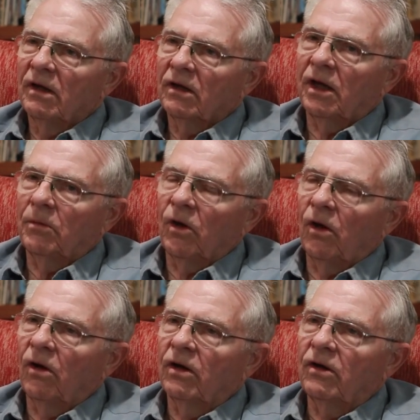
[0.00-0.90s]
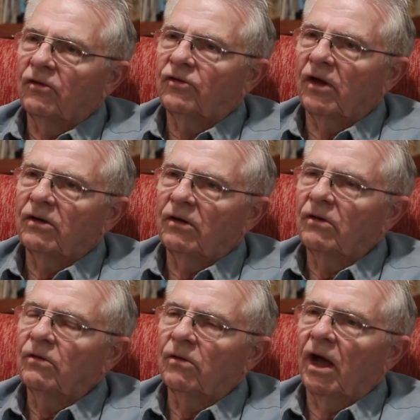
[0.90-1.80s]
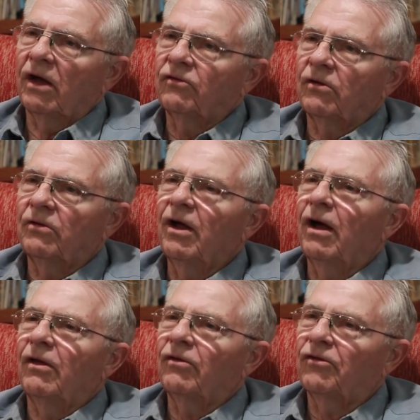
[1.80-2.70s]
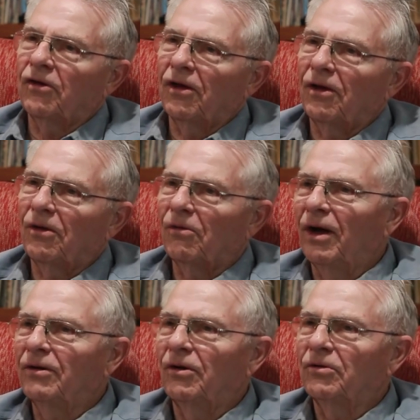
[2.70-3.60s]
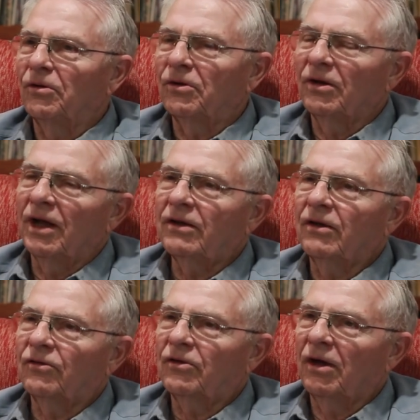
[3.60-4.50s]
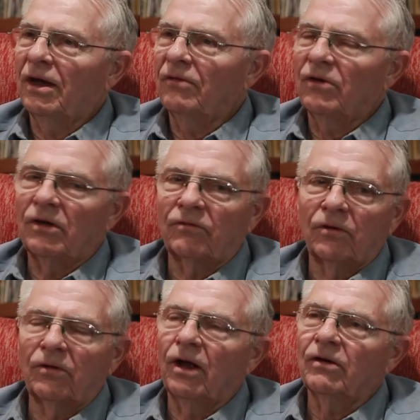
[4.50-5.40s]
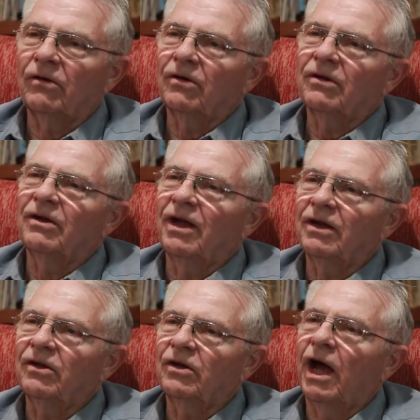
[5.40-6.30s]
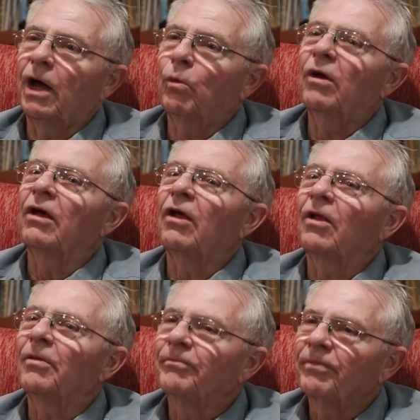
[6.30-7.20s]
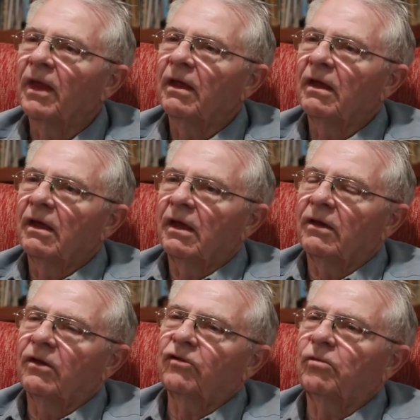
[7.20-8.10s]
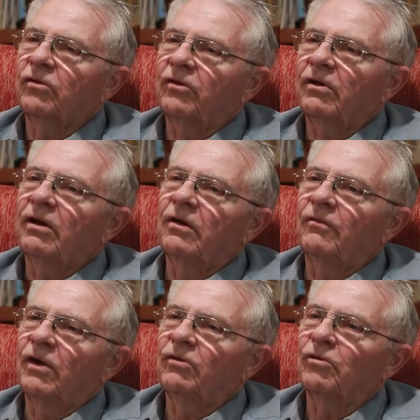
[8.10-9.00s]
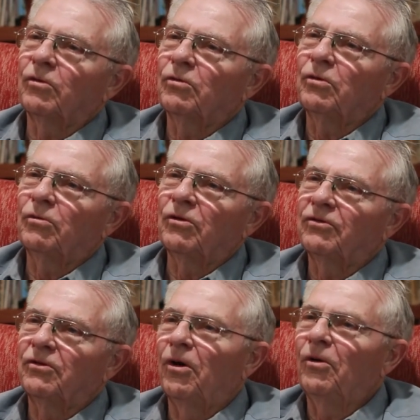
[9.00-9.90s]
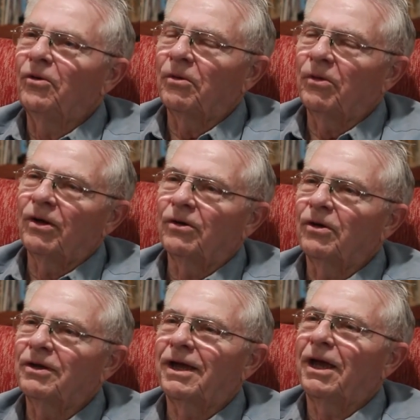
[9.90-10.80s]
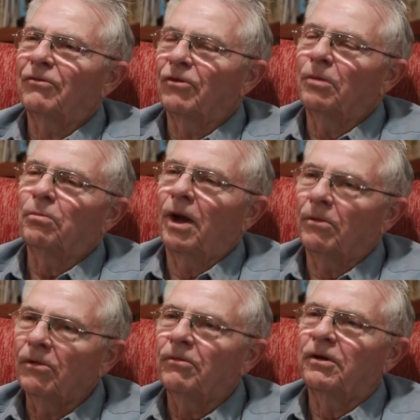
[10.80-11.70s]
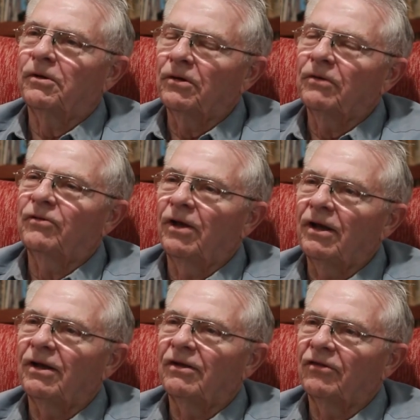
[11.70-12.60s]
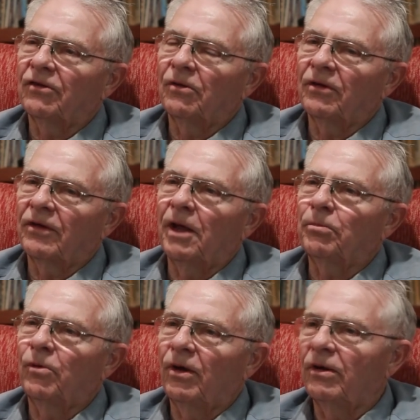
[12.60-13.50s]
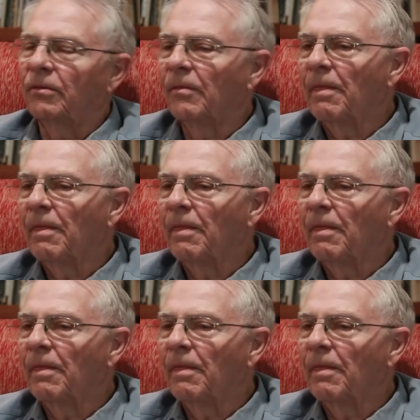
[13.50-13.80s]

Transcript: came along and he said, "You guys are nuts. Why don't you connect this cave? And if you're not going to connect it, I will." And this was an individual who was known to be a good caver and probably could have done it. So at that point,